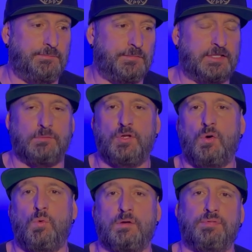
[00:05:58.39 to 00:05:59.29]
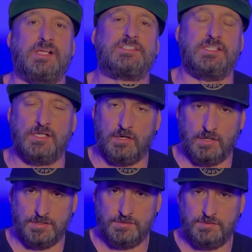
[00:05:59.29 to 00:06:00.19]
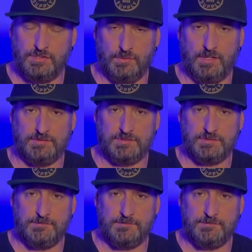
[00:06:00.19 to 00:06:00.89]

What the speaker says: let them know what a blessing they are to us.